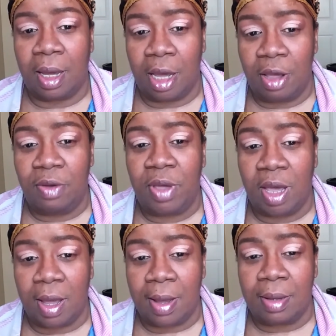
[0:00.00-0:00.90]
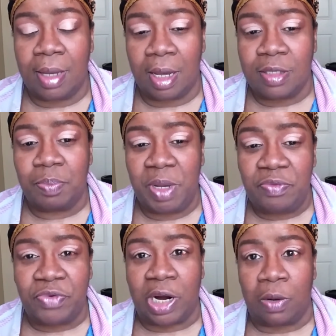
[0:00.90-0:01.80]
a
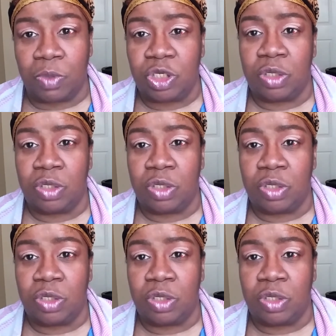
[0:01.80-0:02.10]
spitfire when